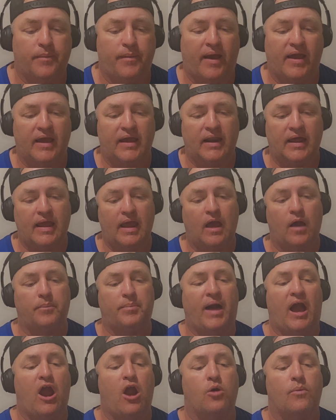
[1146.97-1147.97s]
my NAL
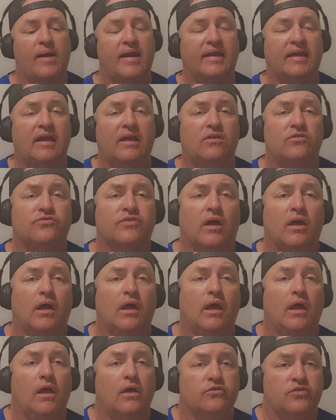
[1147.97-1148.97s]
Power Rankings.
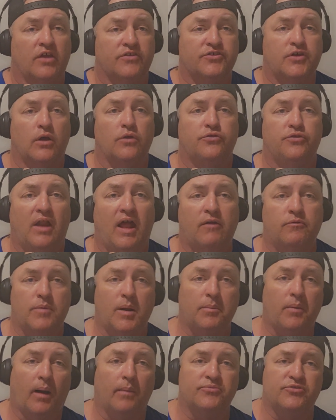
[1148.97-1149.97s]
So let's go through that.
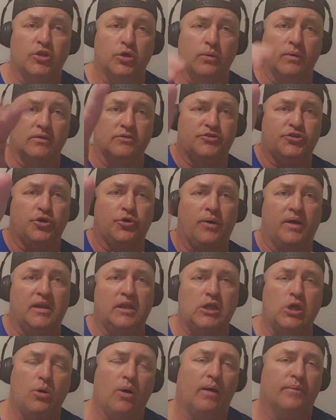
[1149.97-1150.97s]
Remember, I'm 2-2 in the
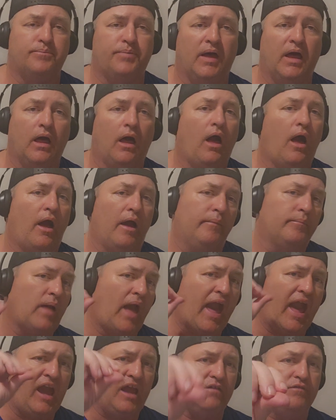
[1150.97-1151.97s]
UFL. I'm
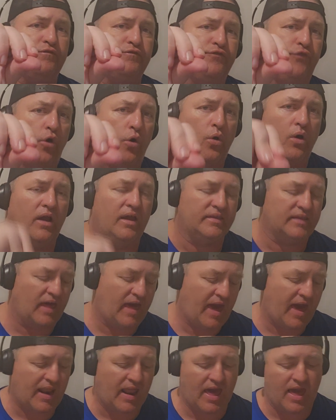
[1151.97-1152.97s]
8-4 in the
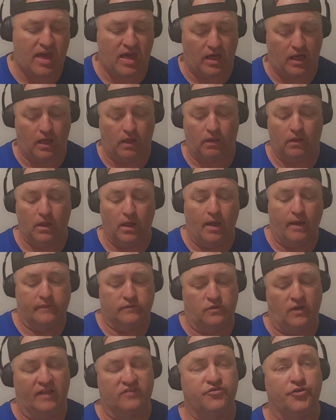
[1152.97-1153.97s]
NAL.
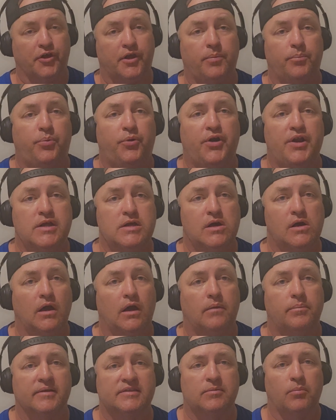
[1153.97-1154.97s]
So that's looking pretty
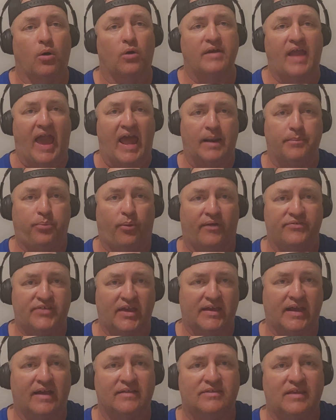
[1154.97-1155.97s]
good. But the more data points I
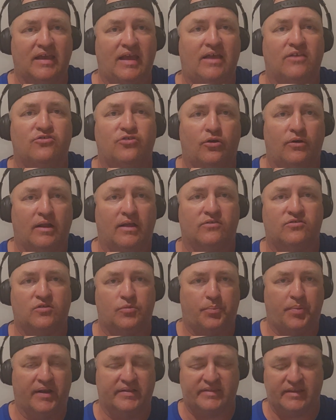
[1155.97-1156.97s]
get, the easier it is to
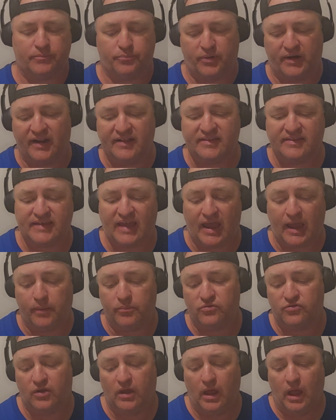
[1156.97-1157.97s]
predict
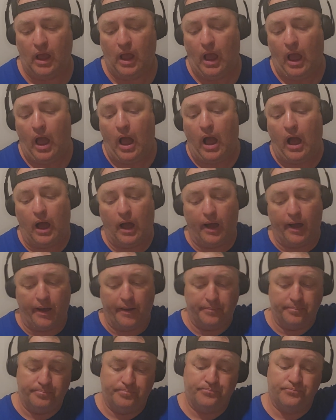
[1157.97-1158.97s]
games.
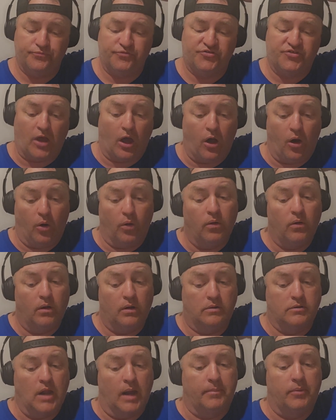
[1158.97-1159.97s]
So,
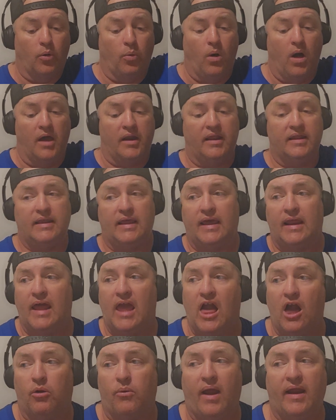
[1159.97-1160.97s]
number 1 in the
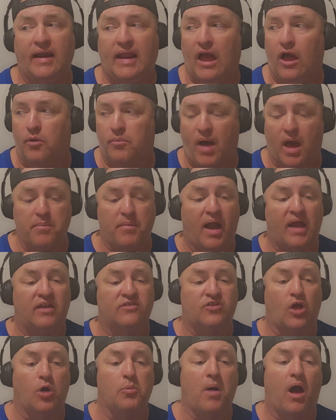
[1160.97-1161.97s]
NAL right now, in my mind,
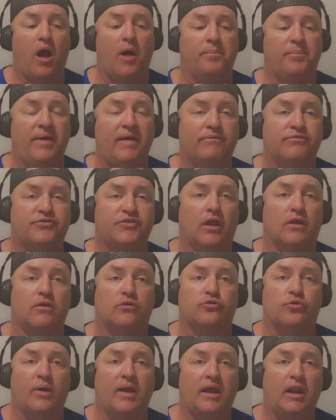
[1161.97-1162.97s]
is Omaha Beef. Still the
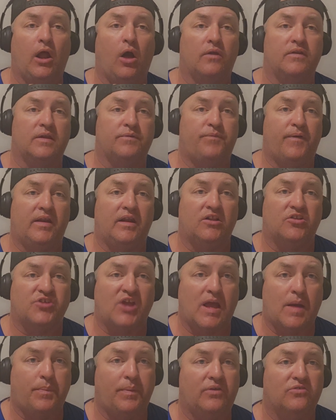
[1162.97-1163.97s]
3-0, defending
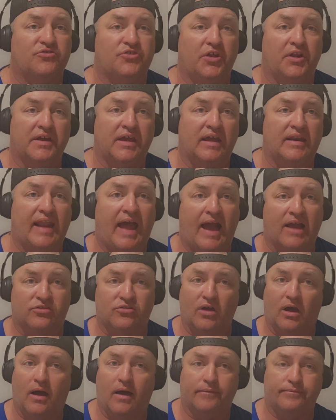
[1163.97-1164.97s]
champions. Still they get knocked
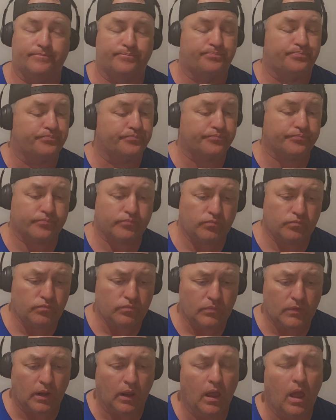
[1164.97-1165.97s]
off.
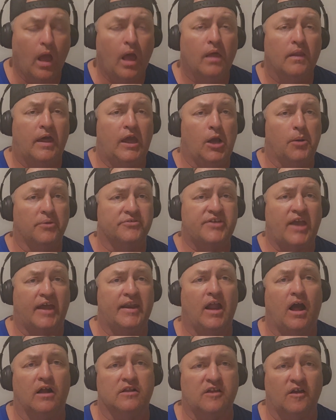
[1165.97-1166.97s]
They almost got
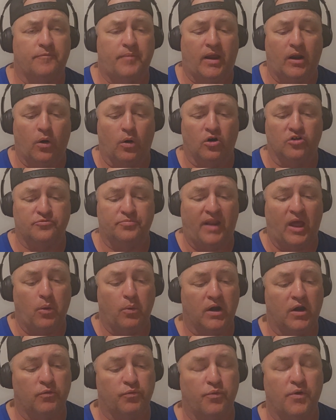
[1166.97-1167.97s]
knocked off by the Horsemen. That
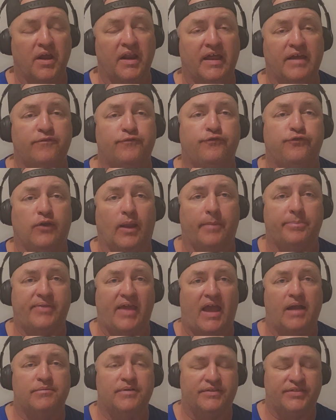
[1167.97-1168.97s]
would have really flipped
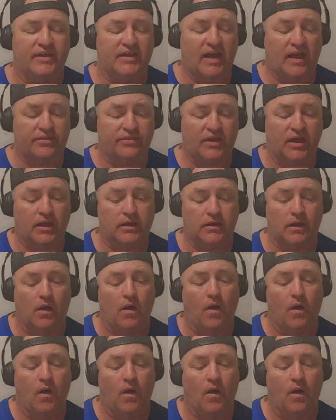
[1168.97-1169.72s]
everything, I think.